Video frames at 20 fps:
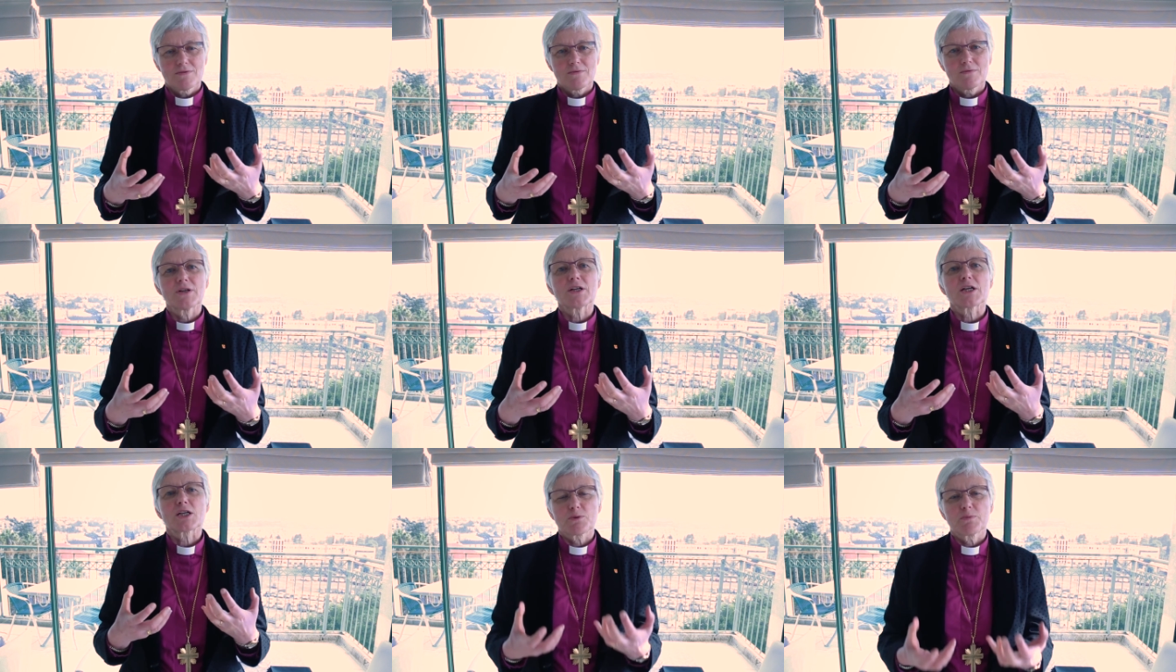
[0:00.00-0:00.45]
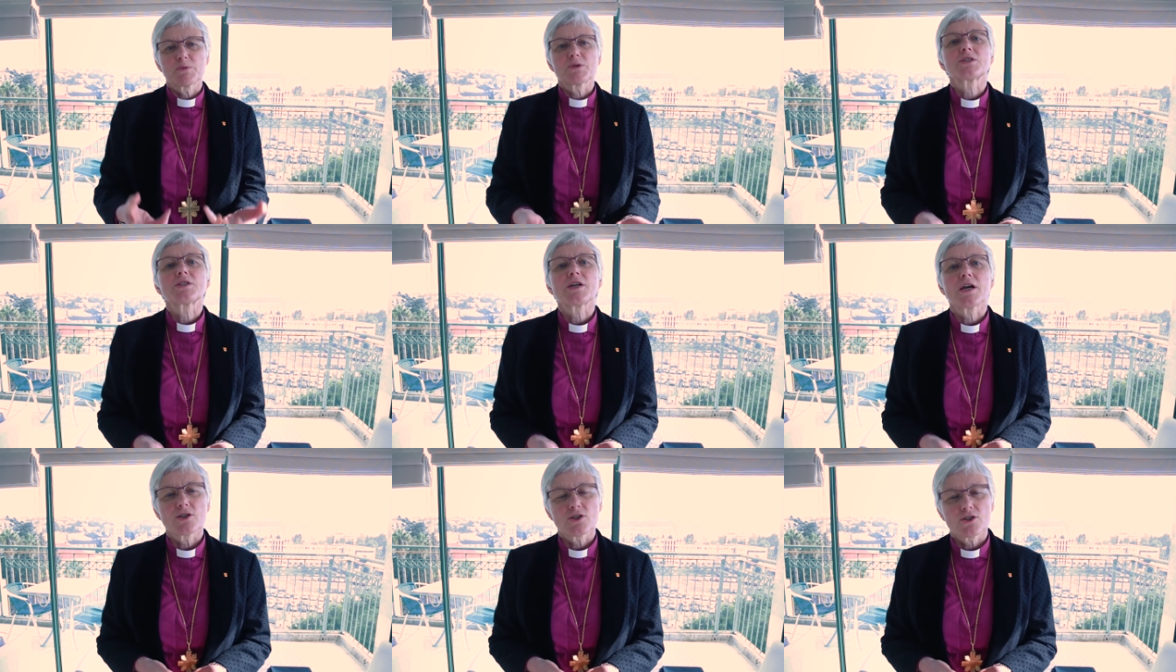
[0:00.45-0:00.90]
what
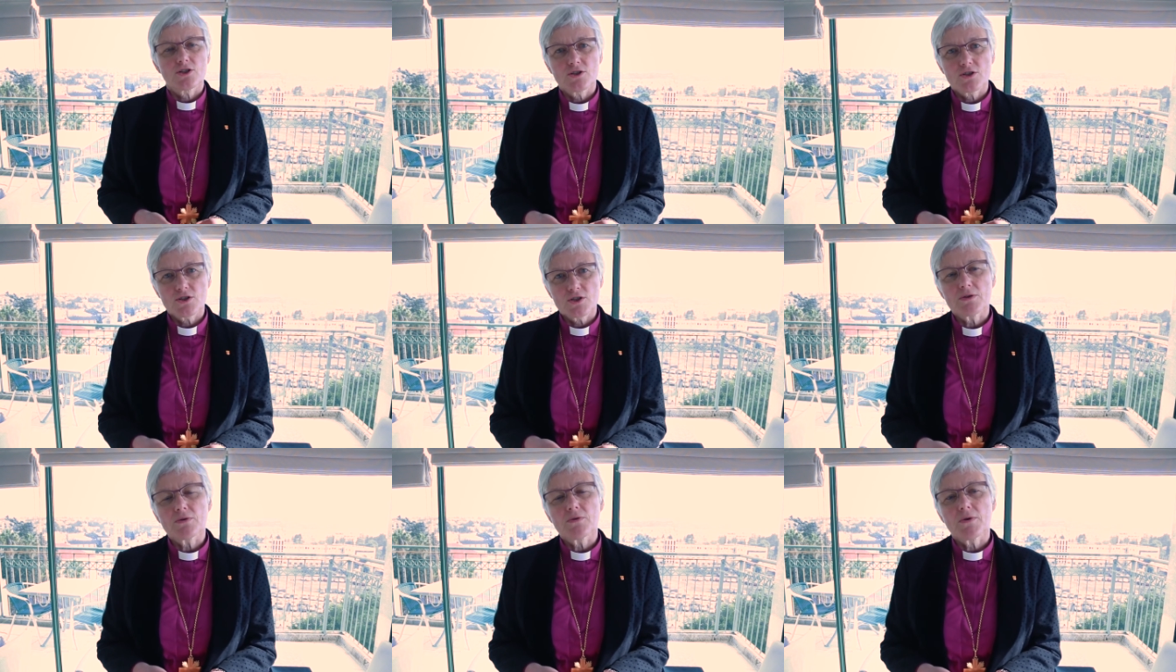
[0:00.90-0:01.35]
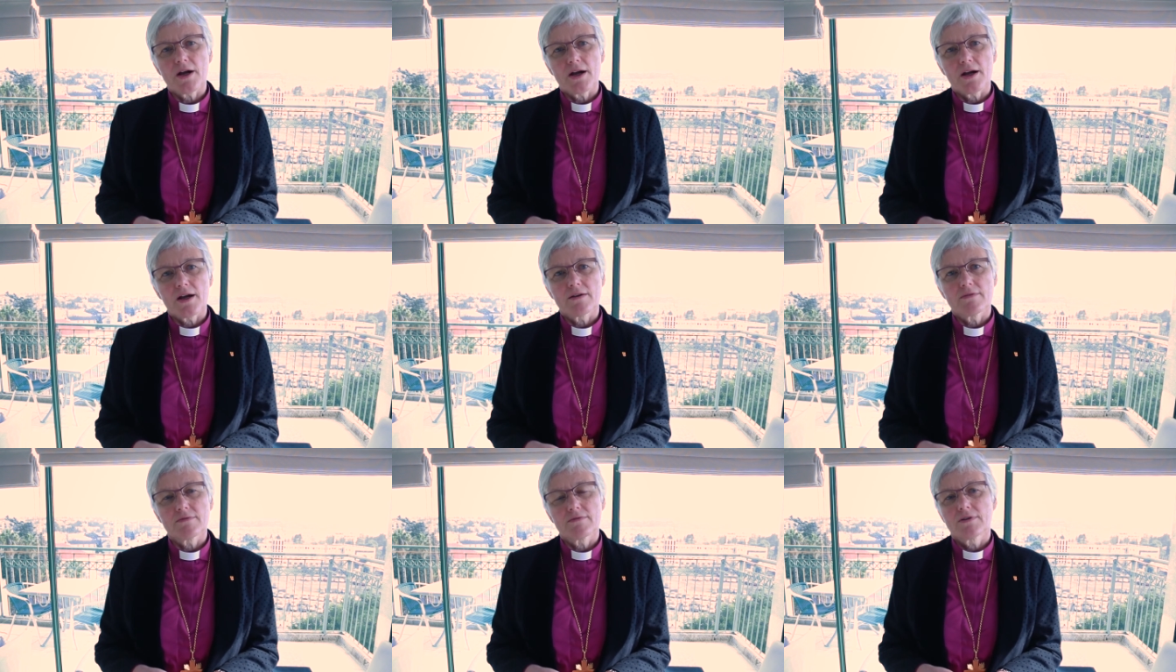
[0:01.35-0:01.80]
expectations you
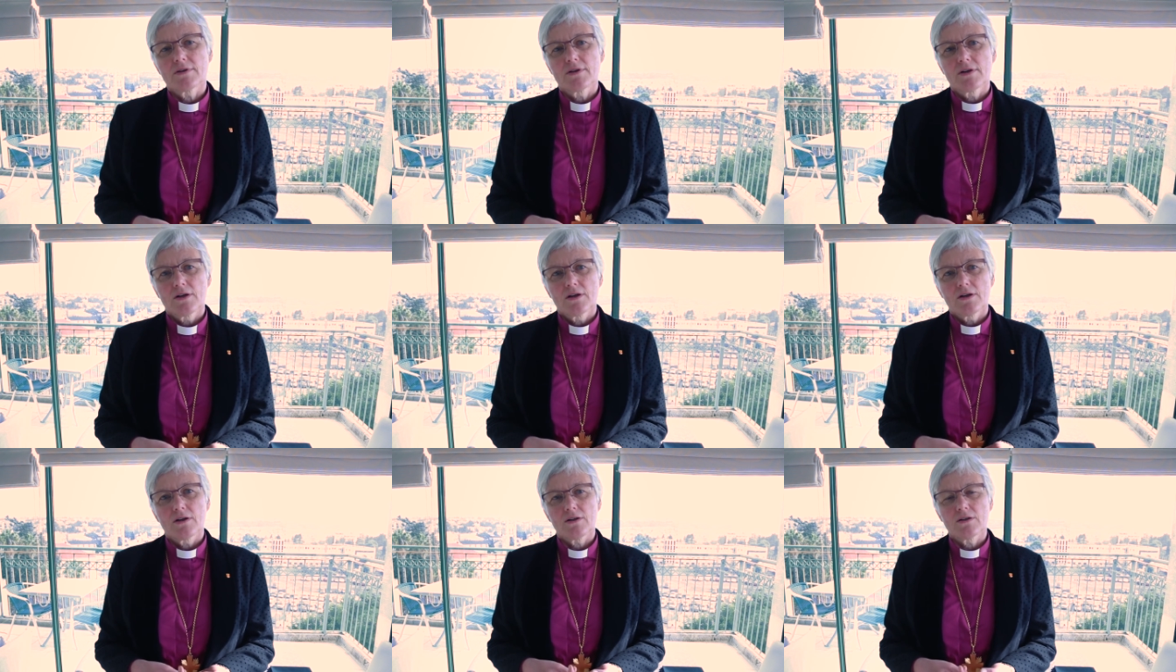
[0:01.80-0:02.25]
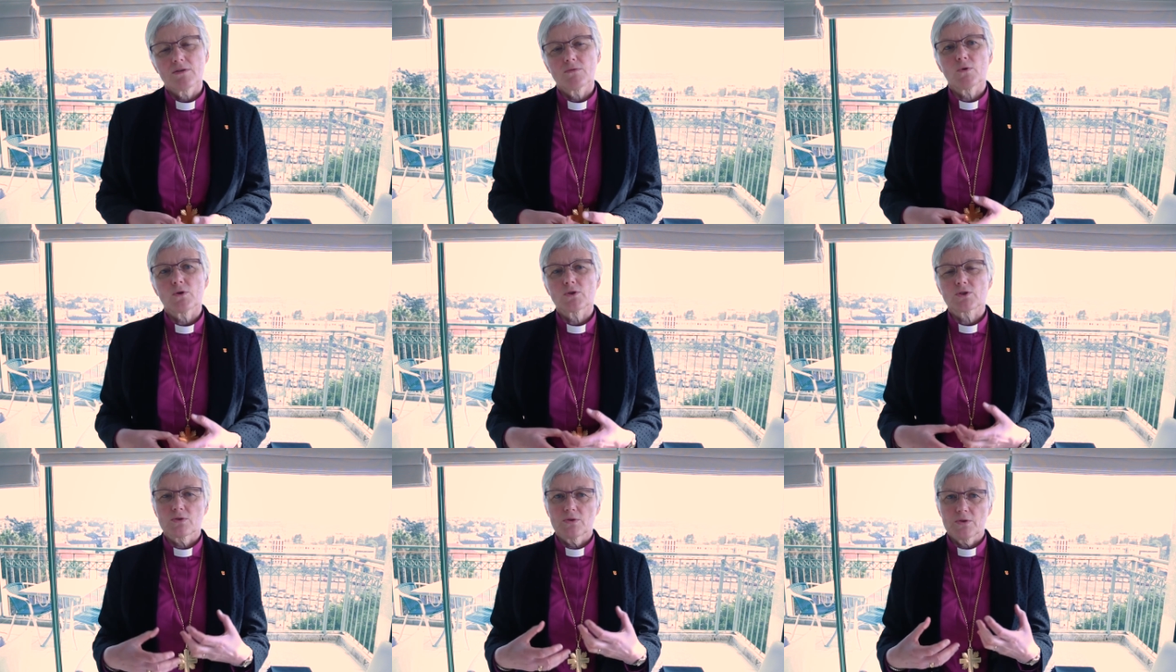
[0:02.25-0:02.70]
have on
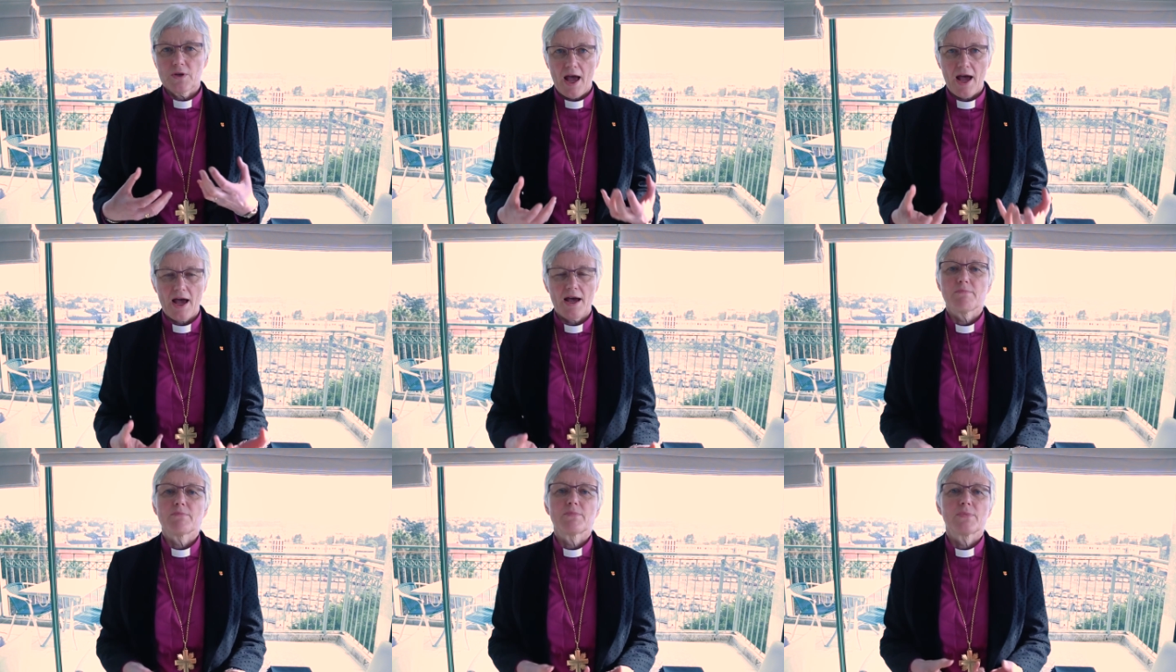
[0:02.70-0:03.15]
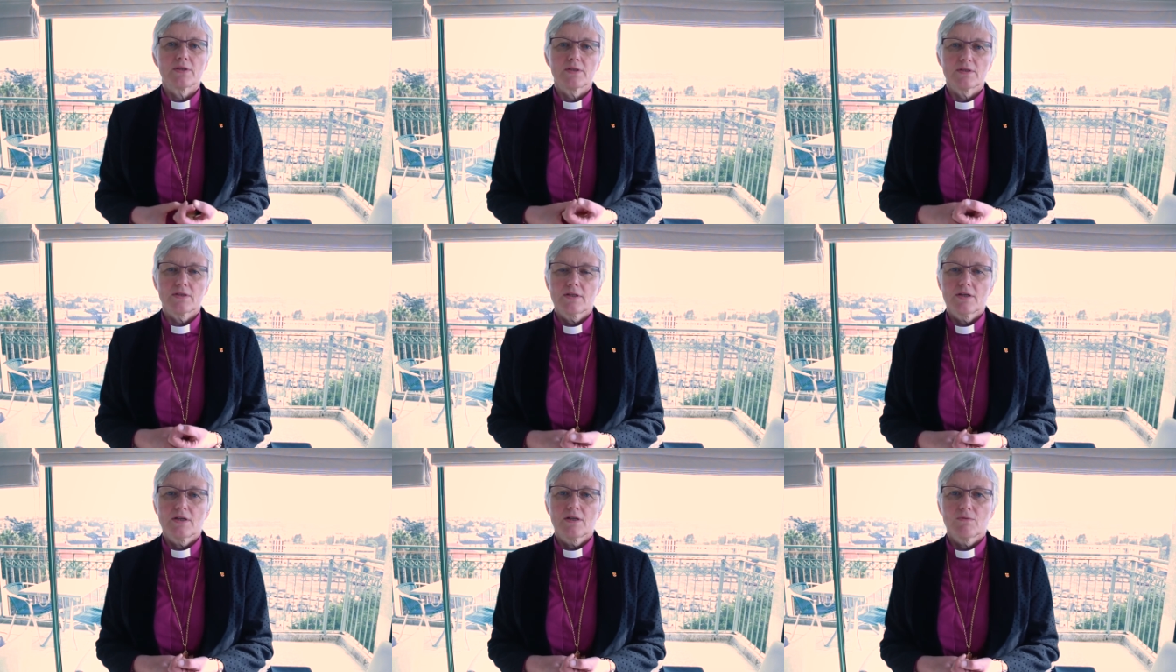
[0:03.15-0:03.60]
what could happen
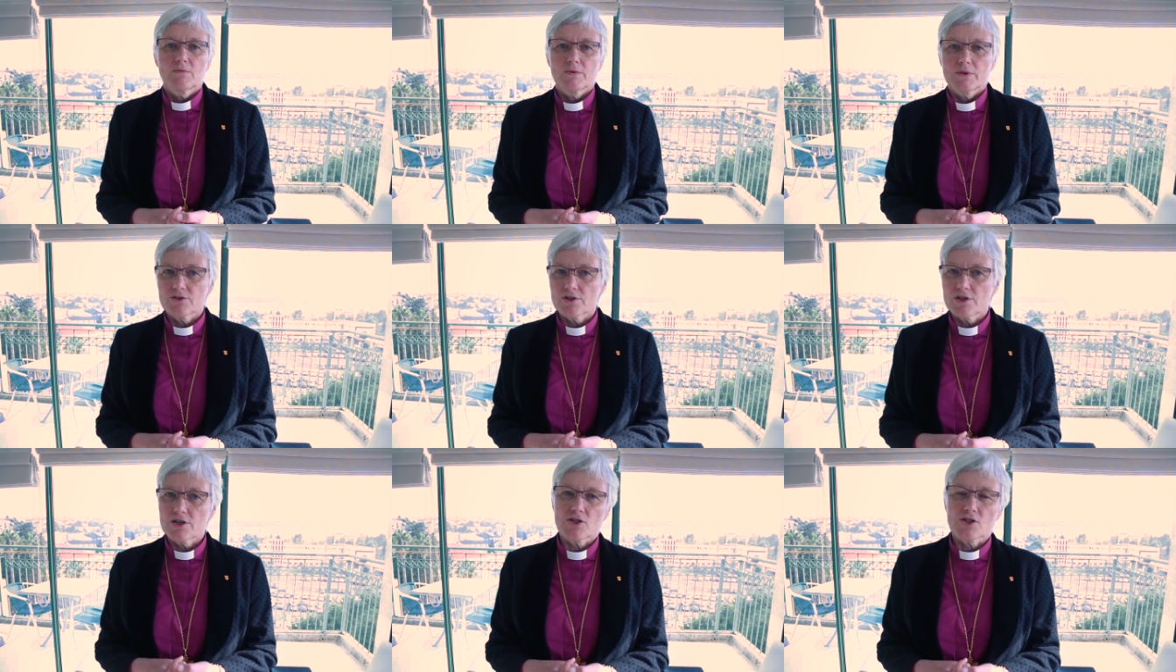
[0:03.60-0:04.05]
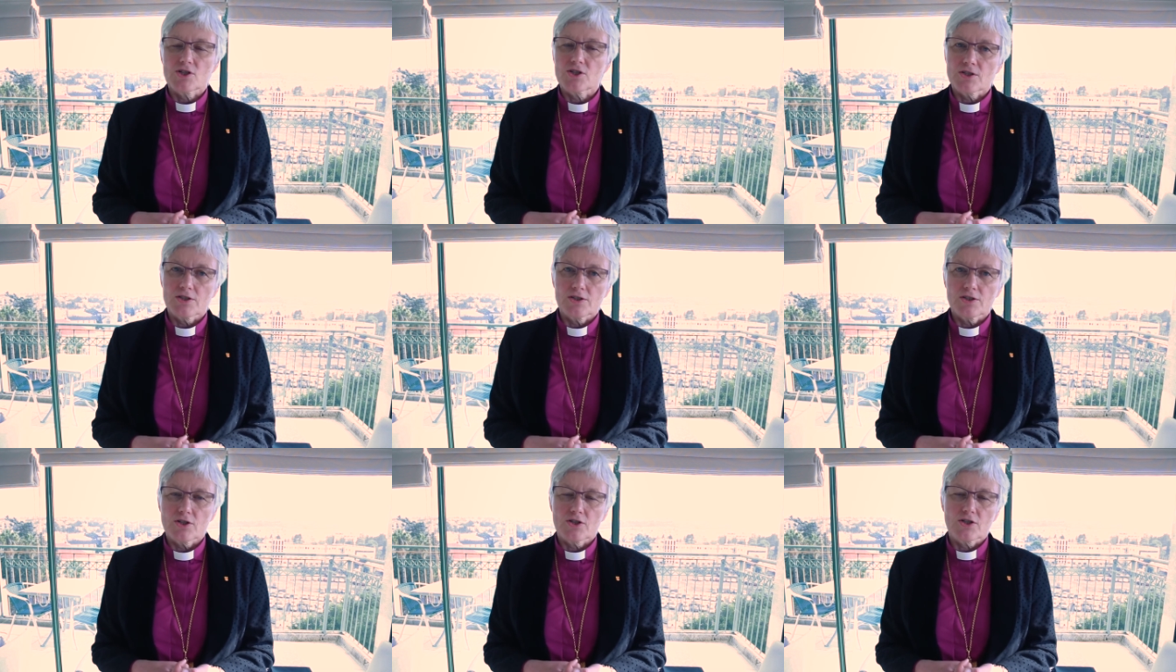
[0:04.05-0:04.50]
when religious
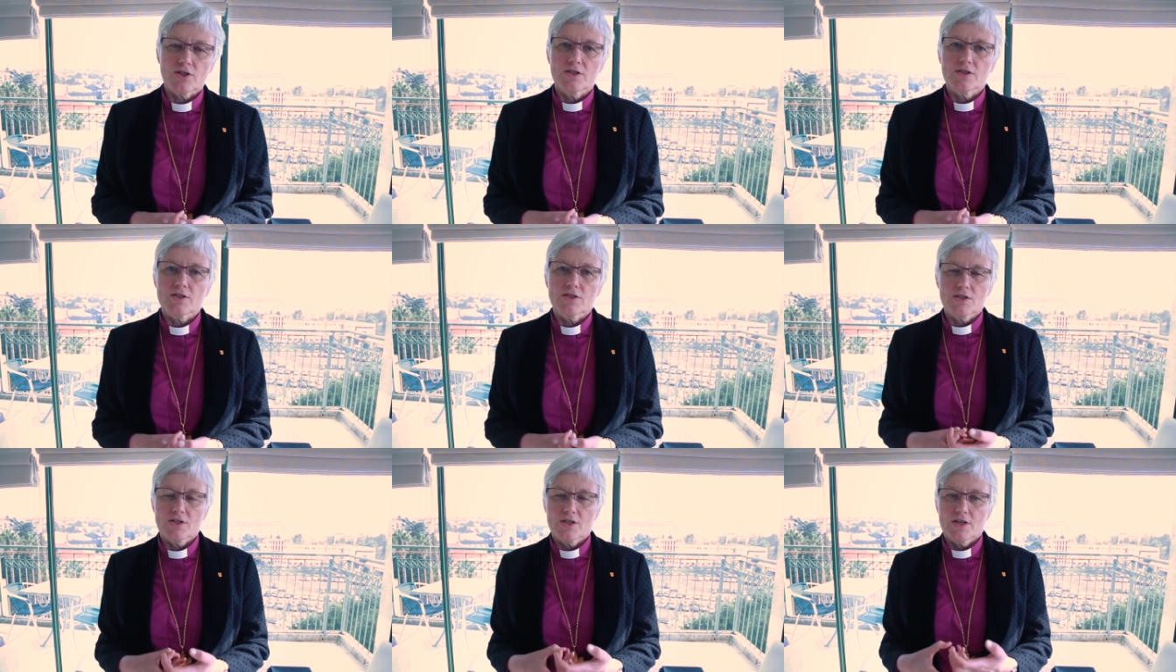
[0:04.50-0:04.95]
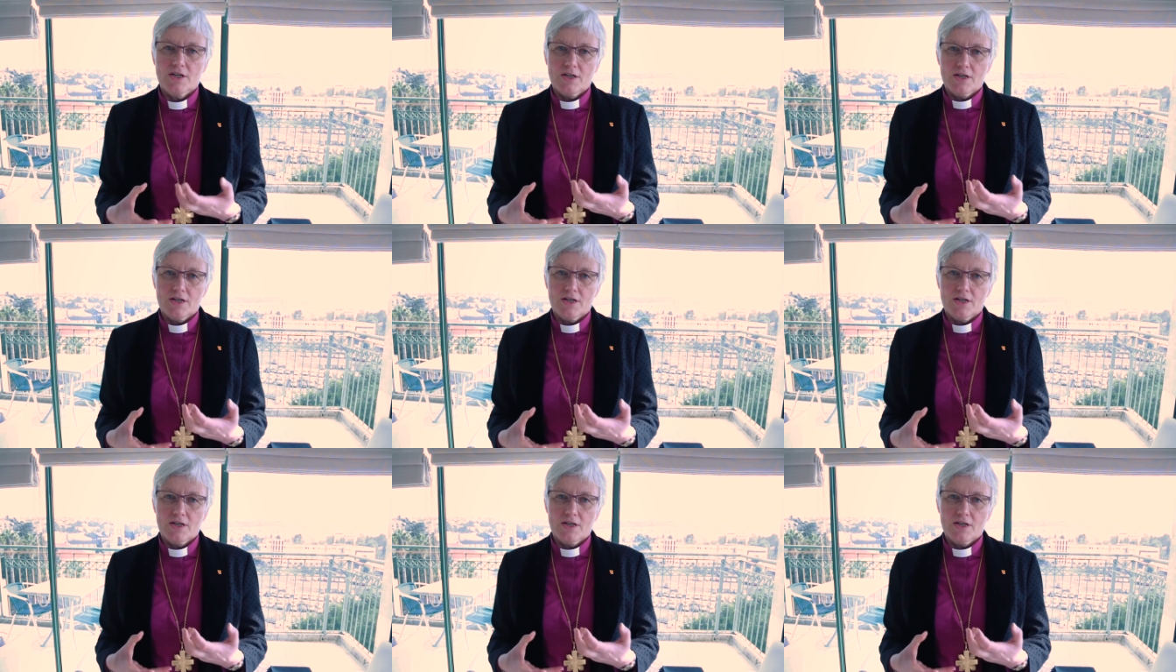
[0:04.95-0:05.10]
traditions